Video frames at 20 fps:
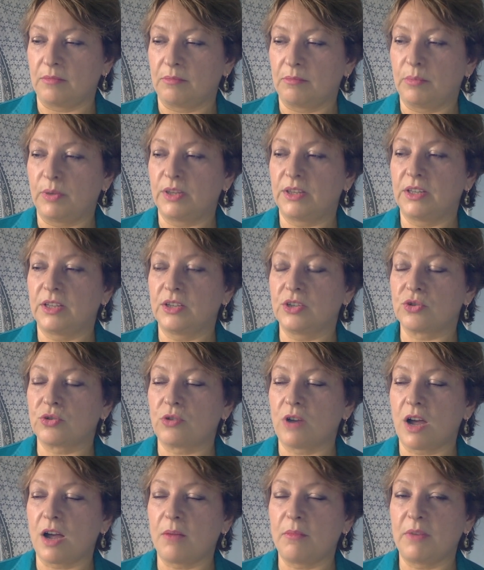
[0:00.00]
but the
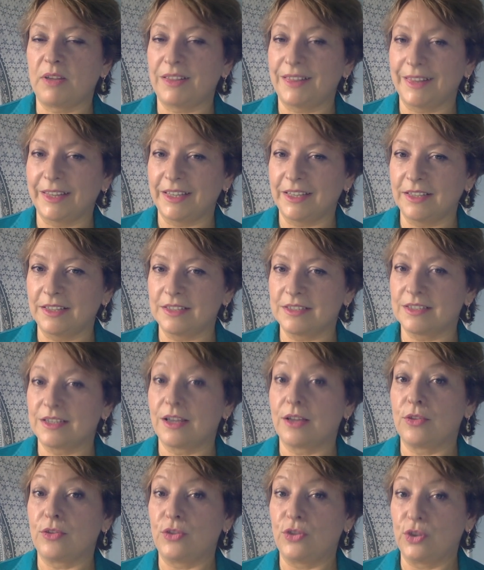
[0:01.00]
drama leads
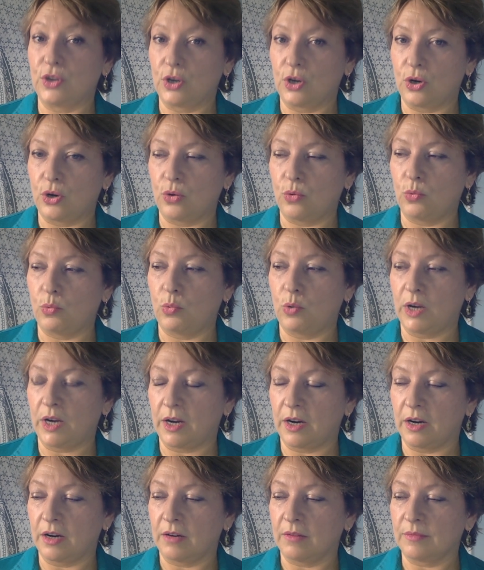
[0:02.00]

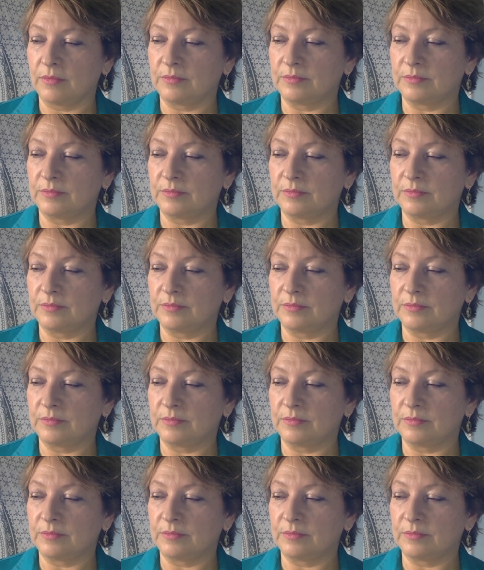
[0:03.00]
nowhere.